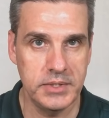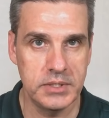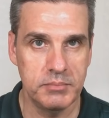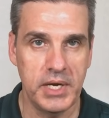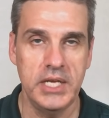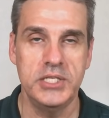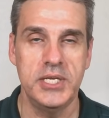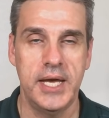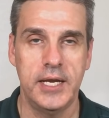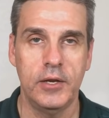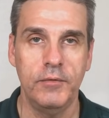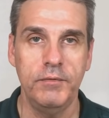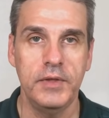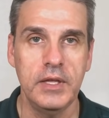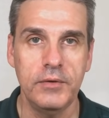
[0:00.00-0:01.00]
to my channel,
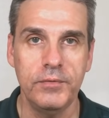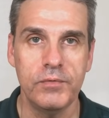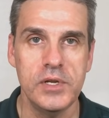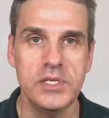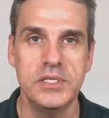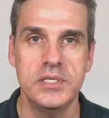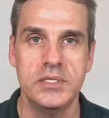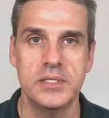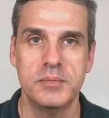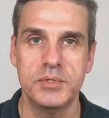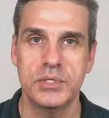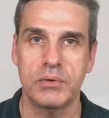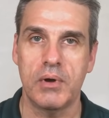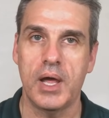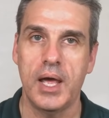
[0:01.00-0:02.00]
feel free to
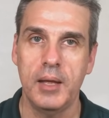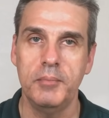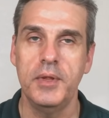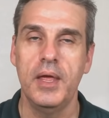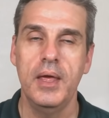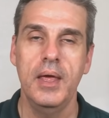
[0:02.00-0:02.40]
subscribe